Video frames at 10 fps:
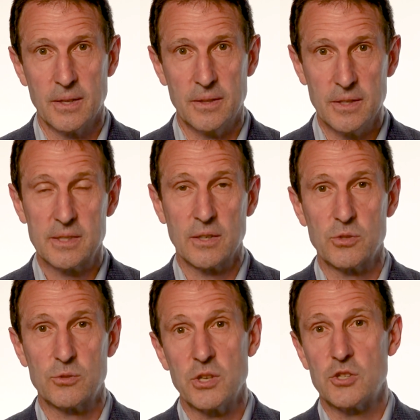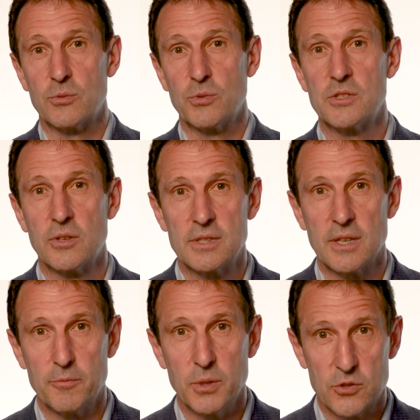These sequestration results
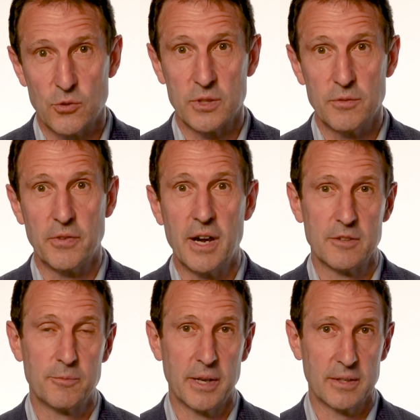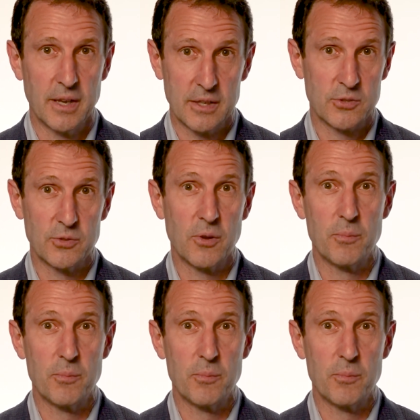have been certified by external